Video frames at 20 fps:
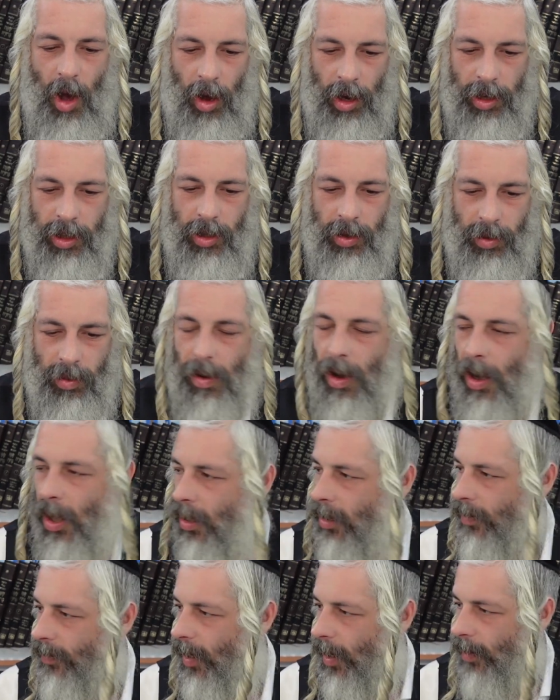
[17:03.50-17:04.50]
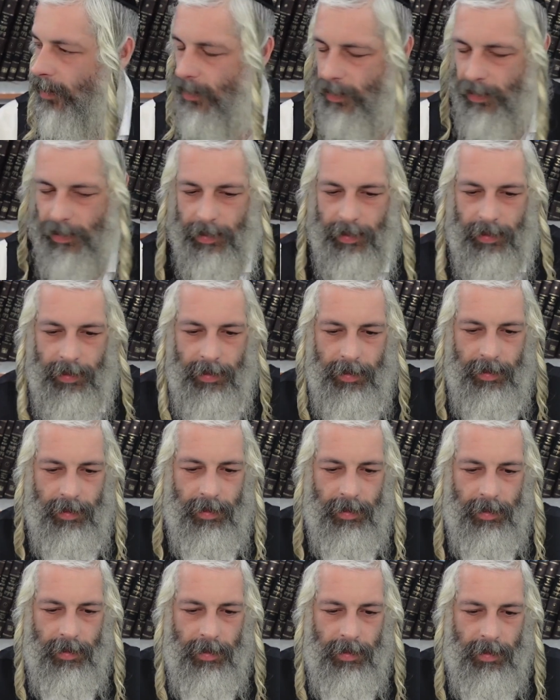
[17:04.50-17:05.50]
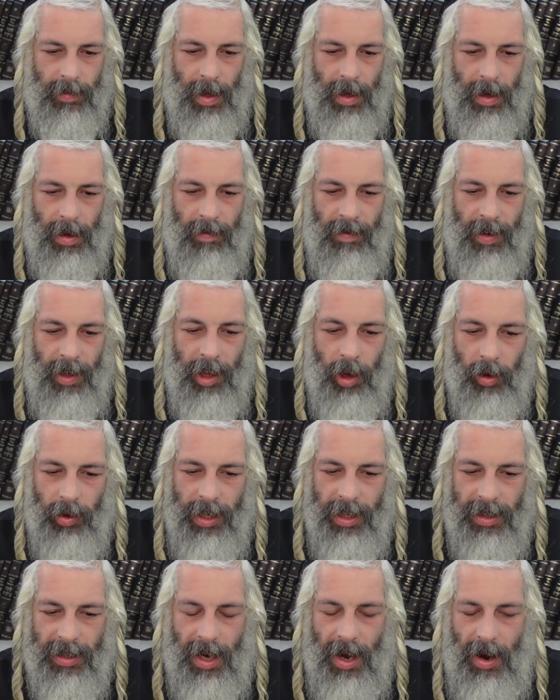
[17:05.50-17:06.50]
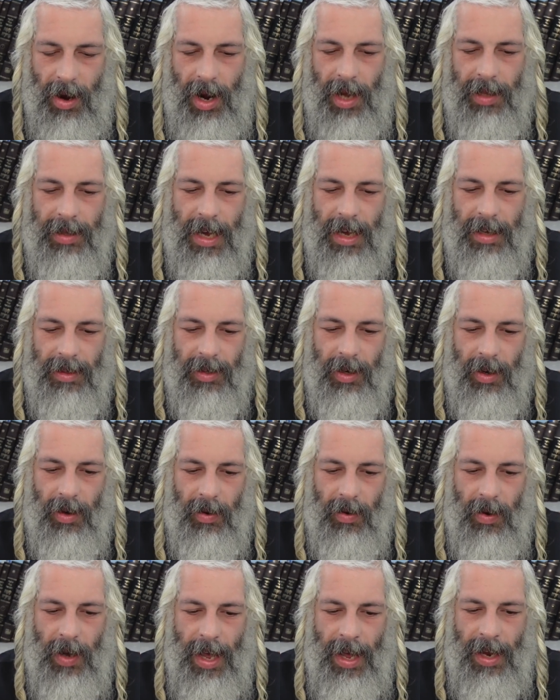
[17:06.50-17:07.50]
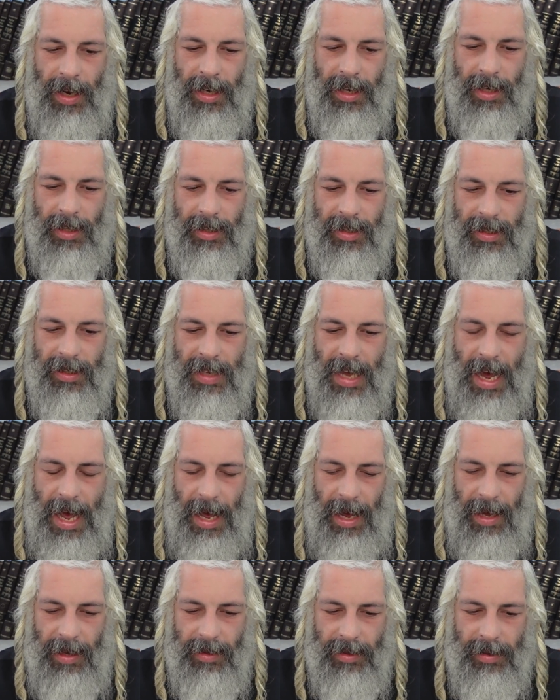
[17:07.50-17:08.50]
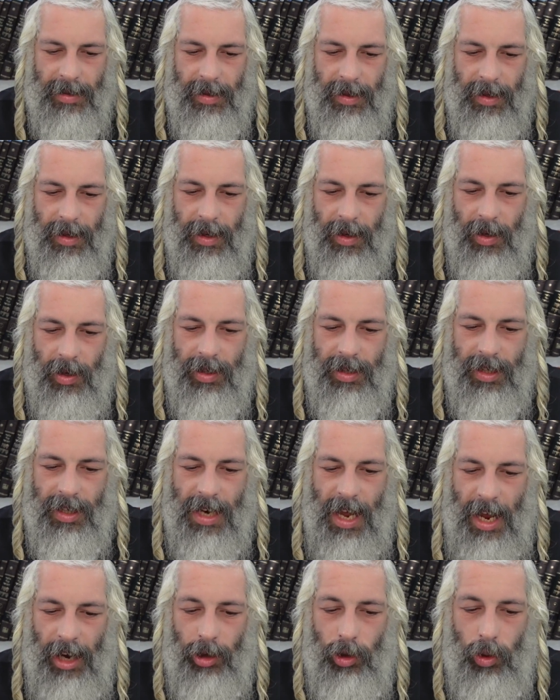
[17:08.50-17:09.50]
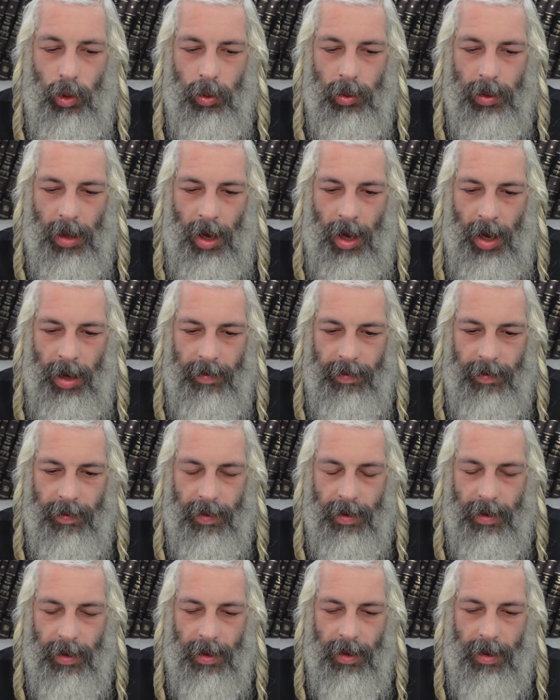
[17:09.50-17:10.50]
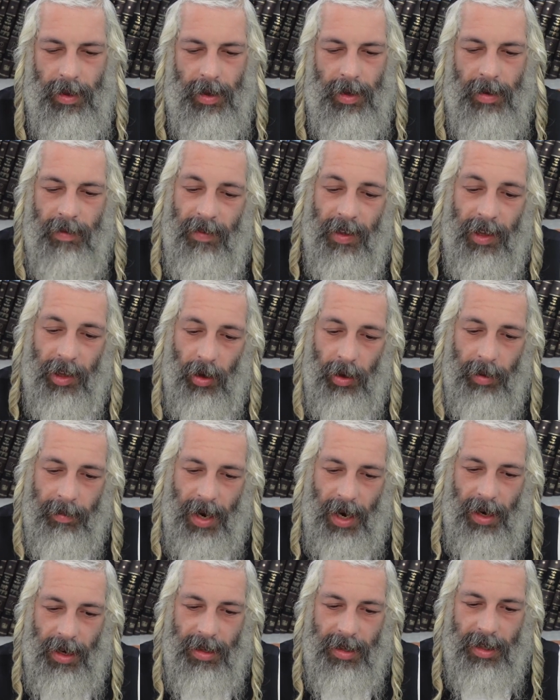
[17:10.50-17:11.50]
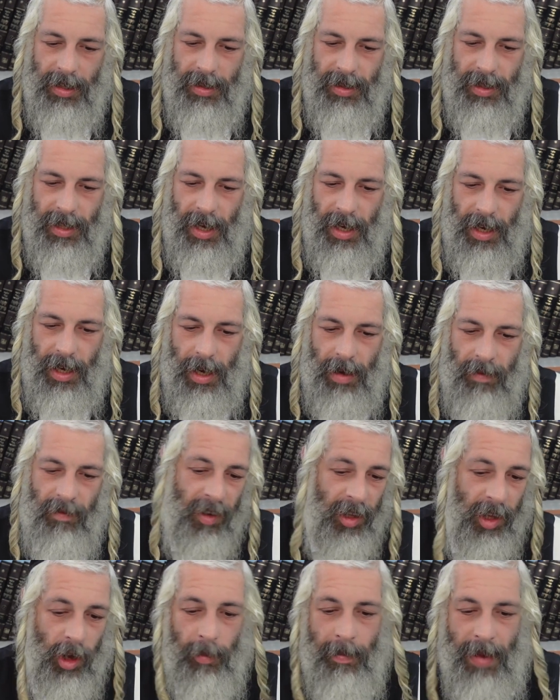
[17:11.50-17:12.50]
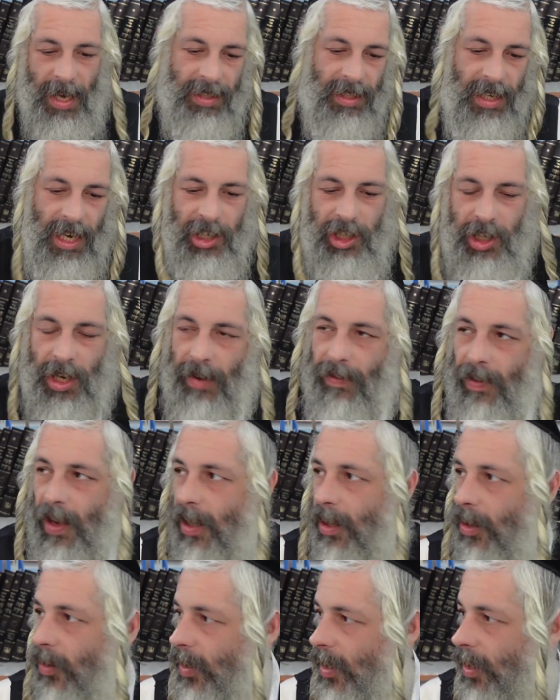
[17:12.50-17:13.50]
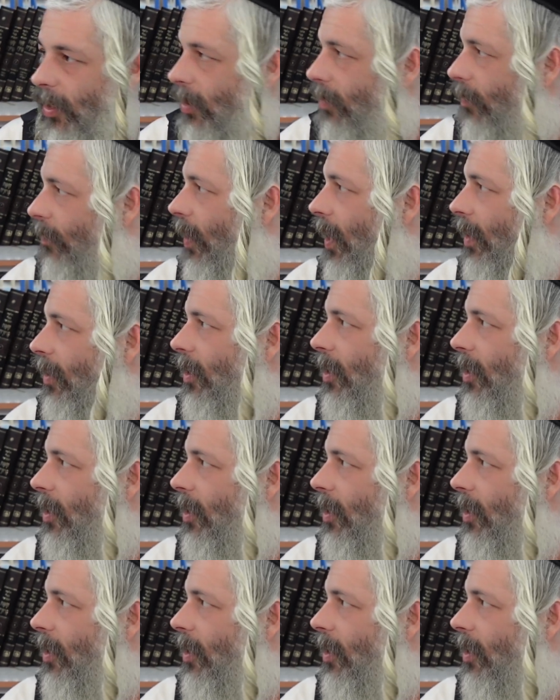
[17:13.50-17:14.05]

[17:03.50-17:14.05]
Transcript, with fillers: onto all of them. Velo nitkar daito, and his dat did not cool off. Velo amar, and it didn't say velo matzah shavelo. He didn't find